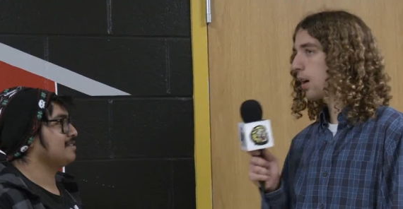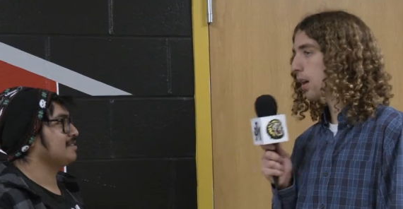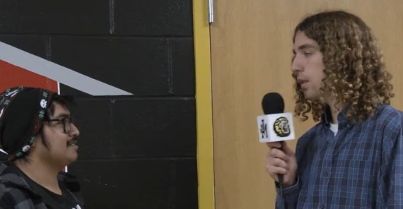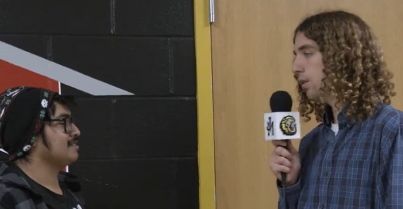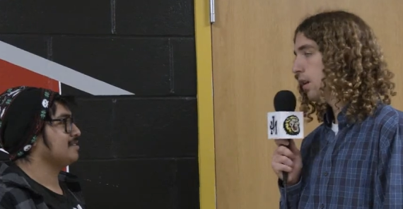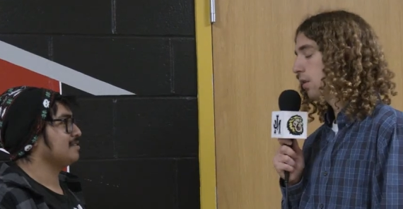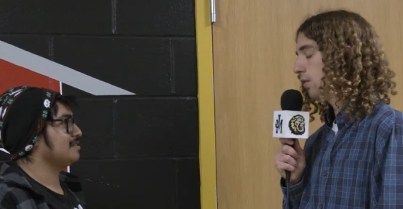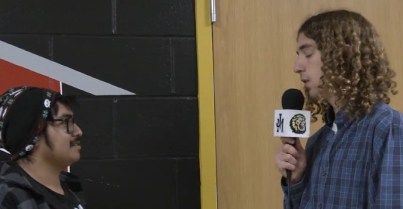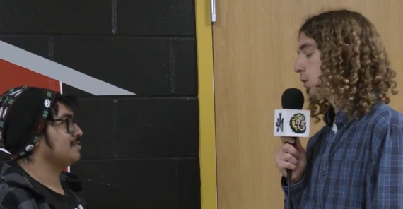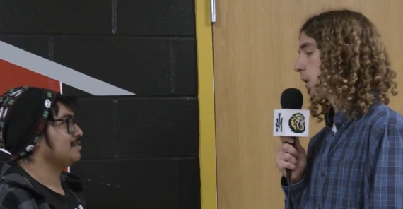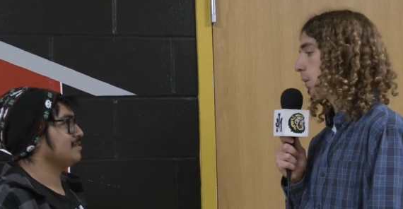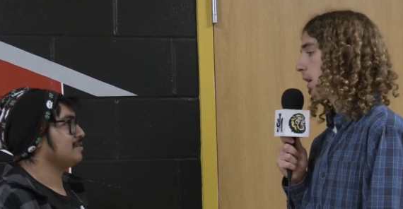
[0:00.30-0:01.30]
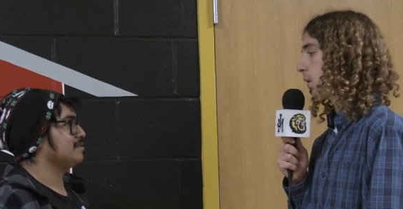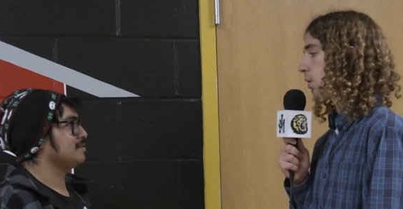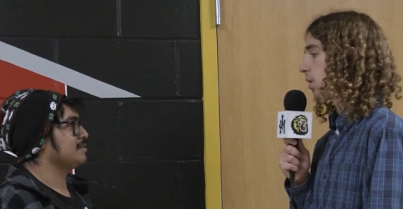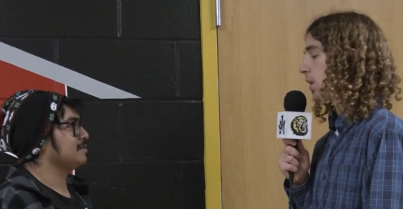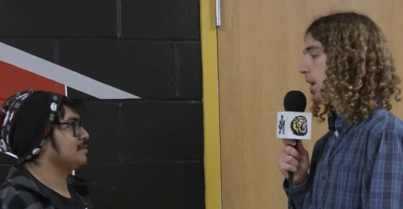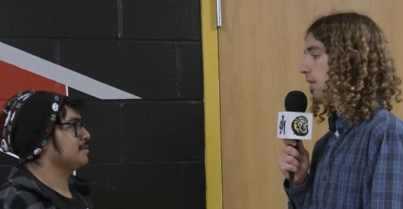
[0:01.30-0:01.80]
Speaker 1: kind of changes do you want to make with
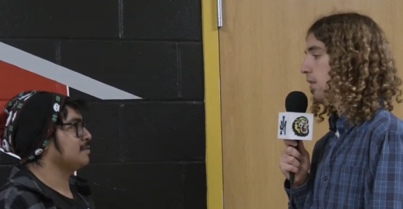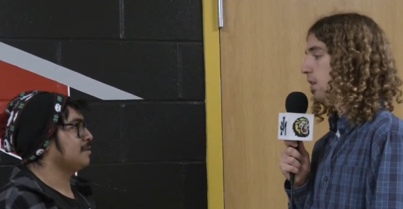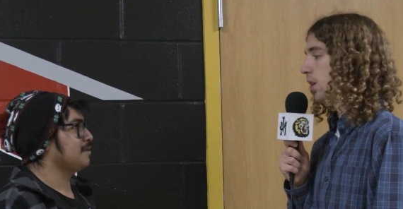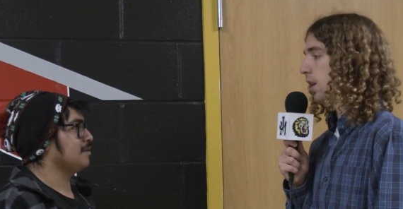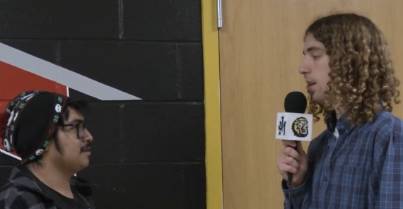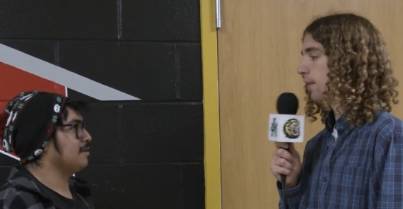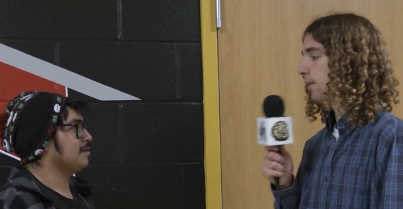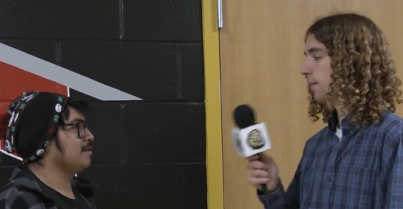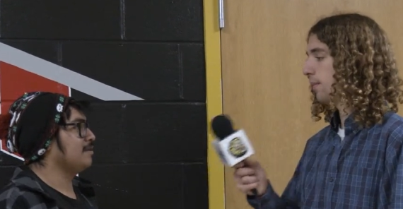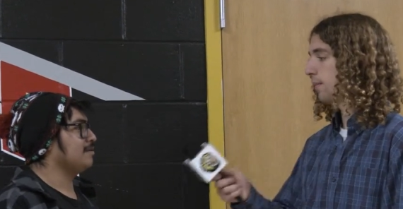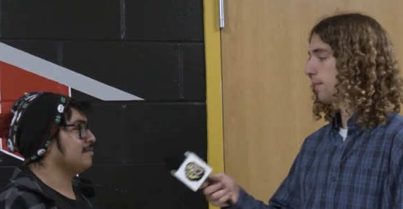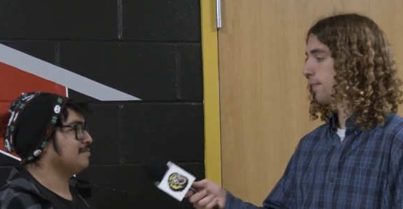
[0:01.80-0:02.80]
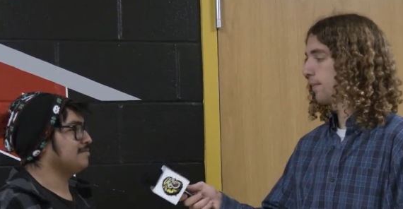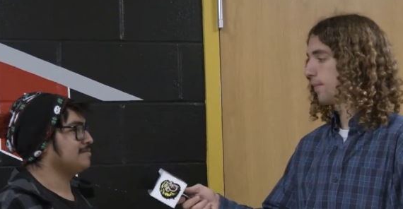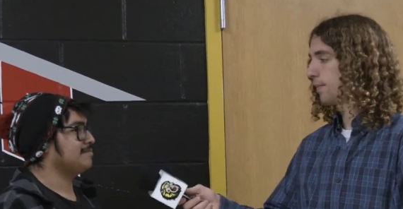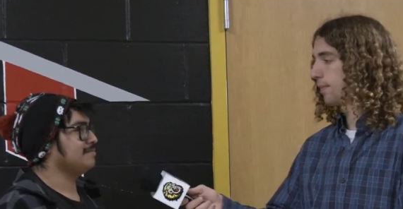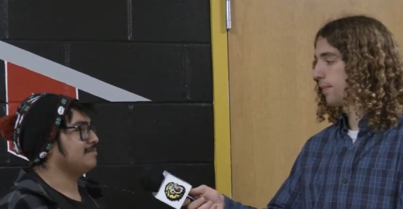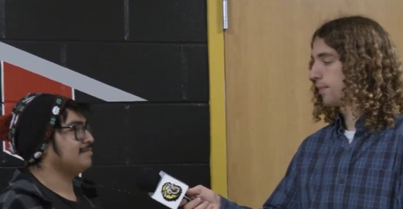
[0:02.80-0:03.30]
your life this year?
Speaker 2: Oh,
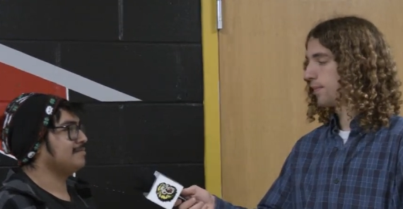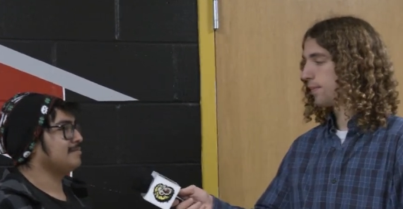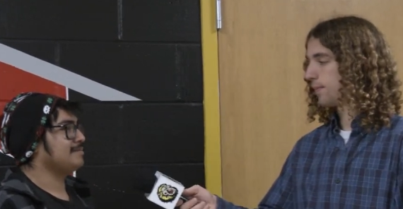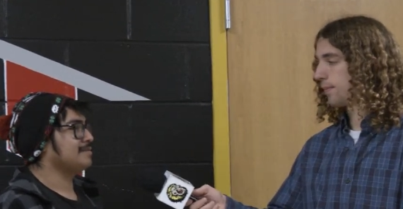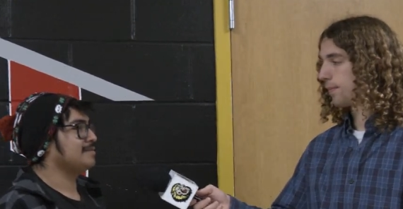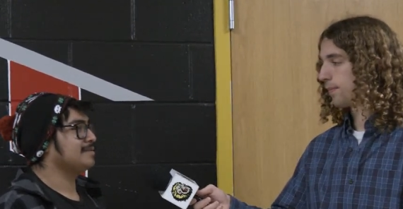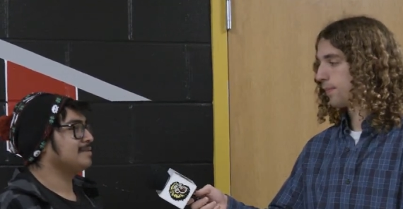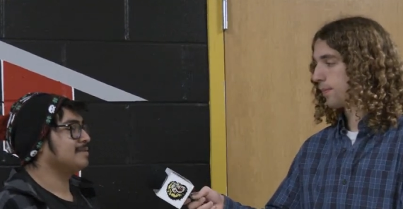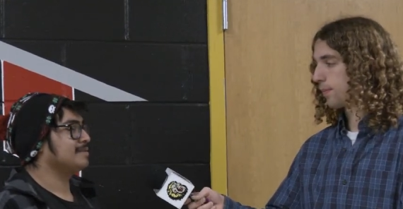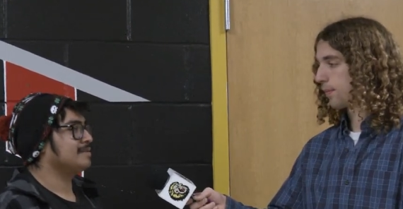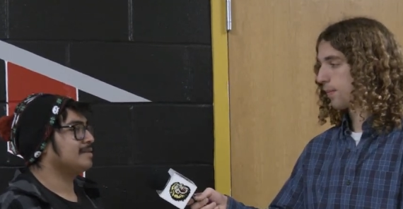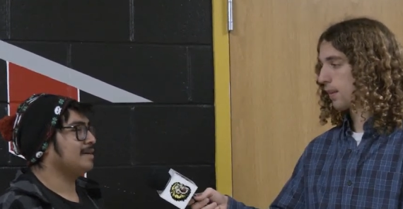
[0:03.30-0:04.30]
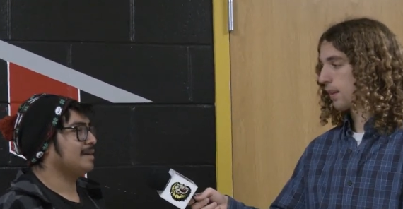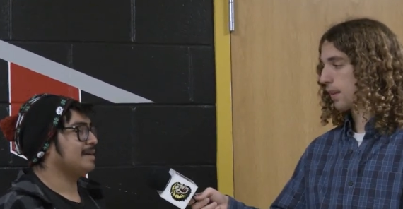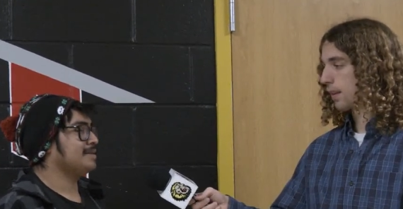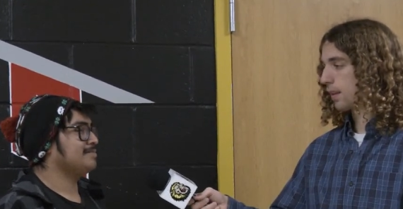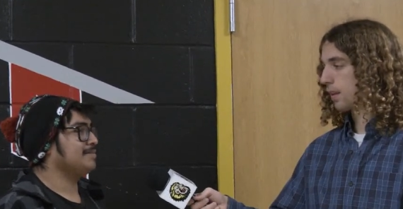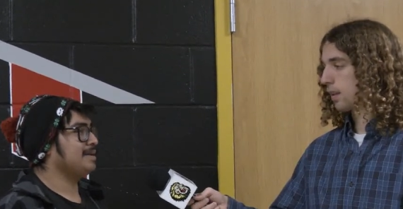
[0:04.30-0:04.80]
mm, I
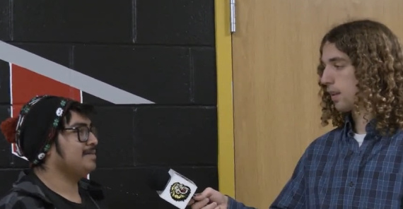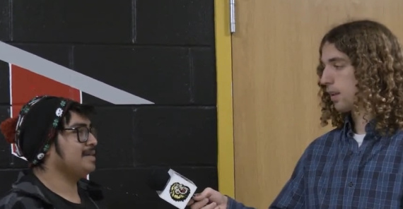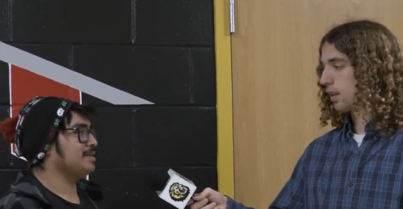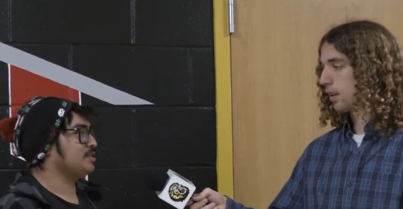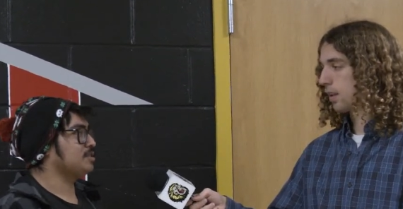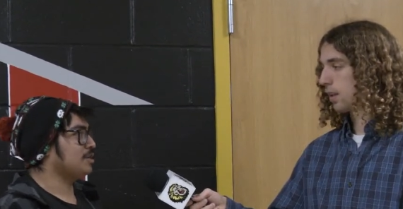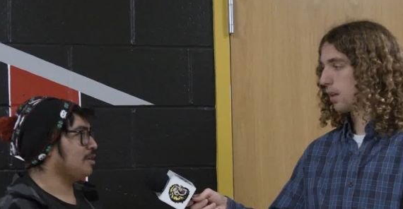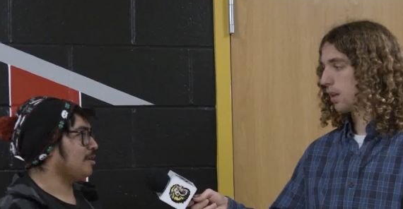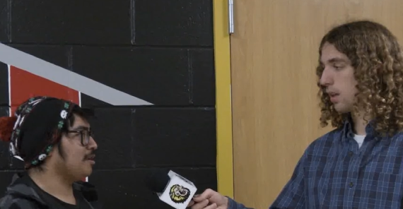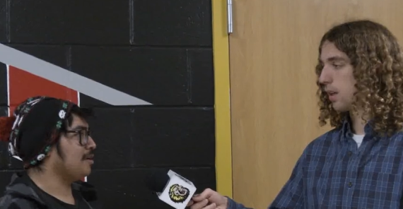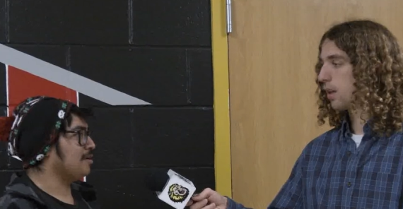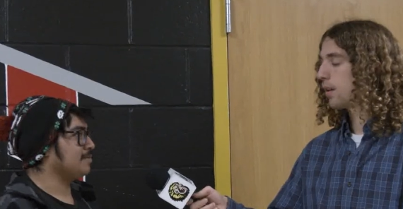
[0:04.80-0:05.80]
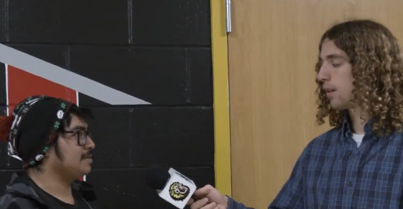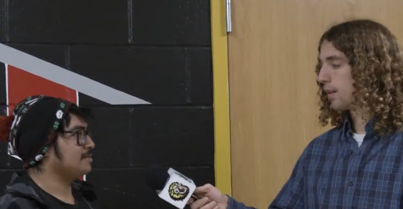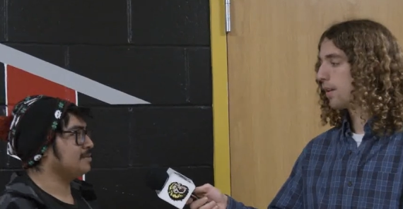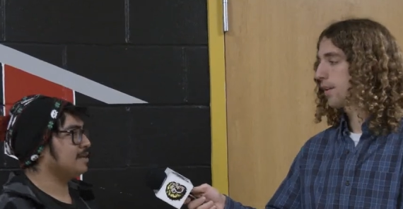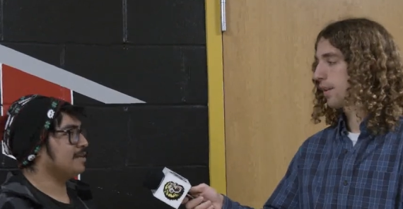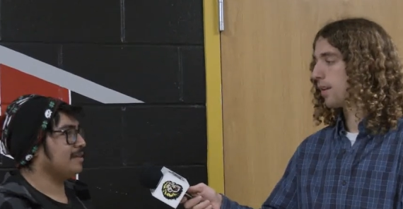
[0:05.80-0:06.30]
guess maybe get a job,
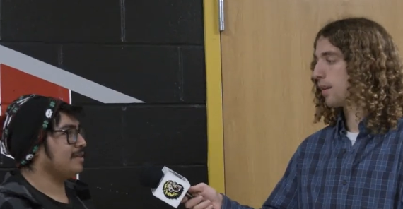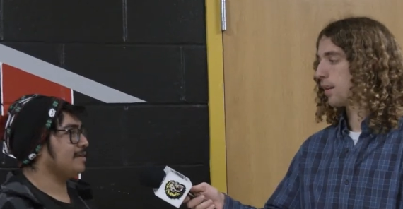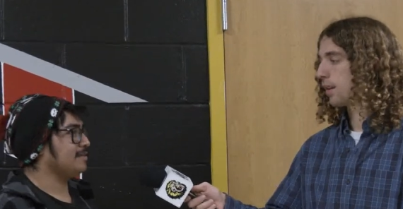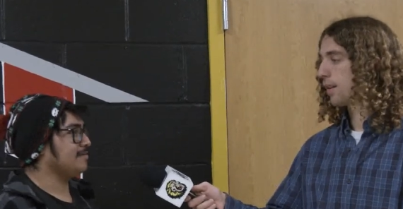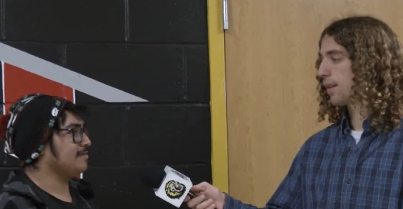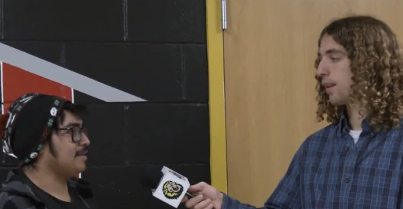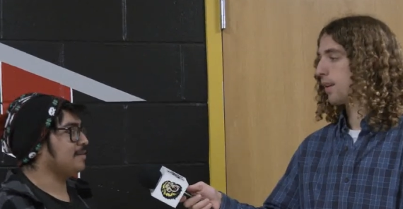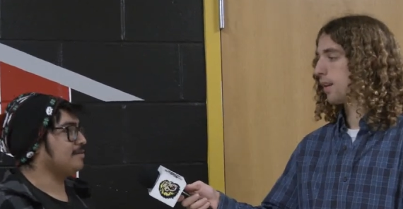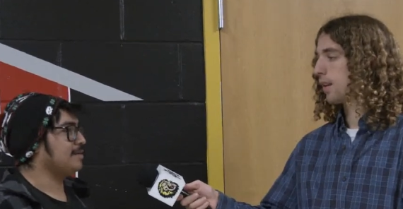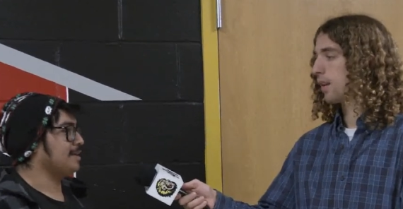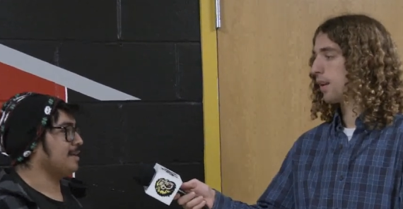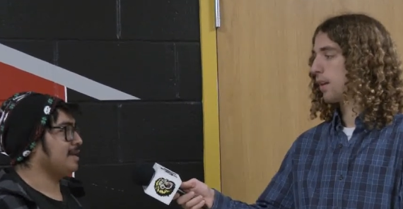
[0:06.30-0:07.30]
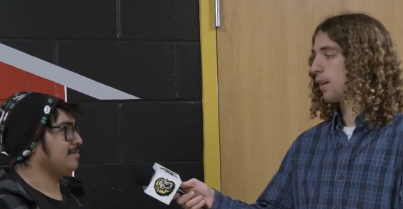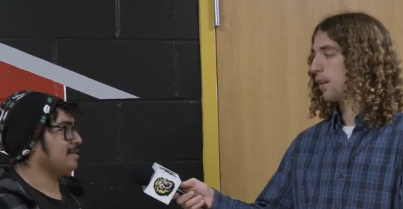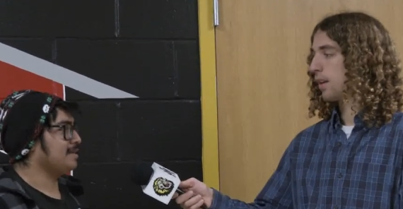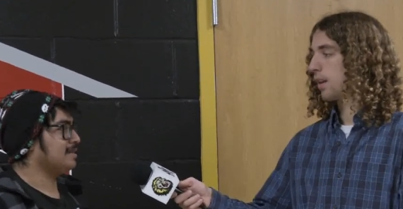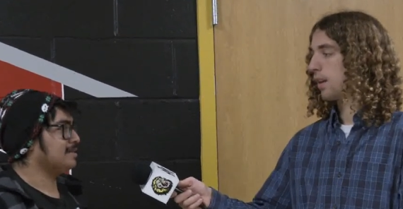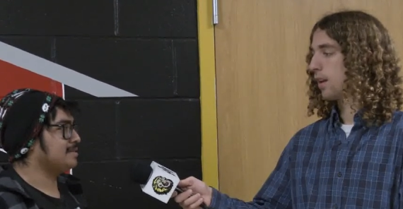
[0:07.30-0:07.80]
trying to like find who I am. I
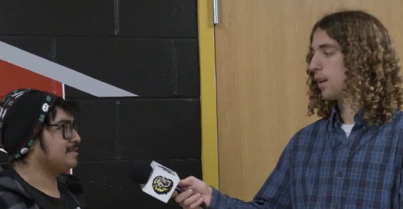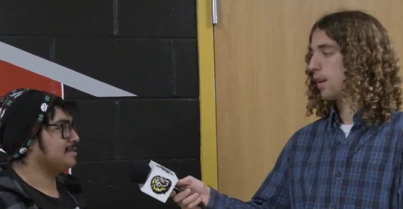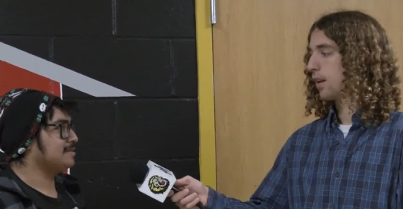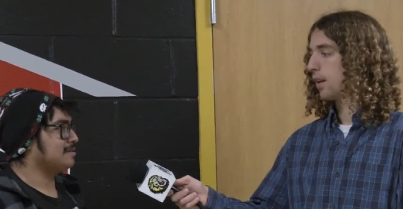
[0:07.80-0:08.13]
guess